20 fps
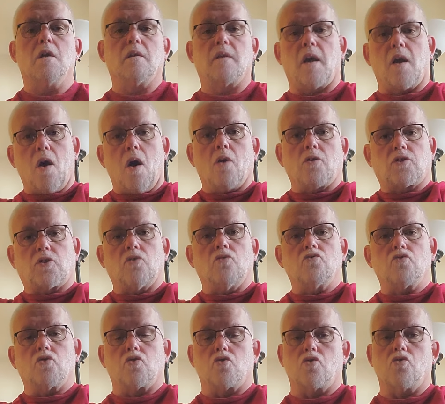They also
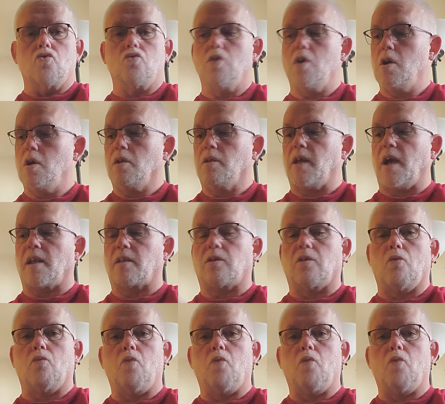knew that the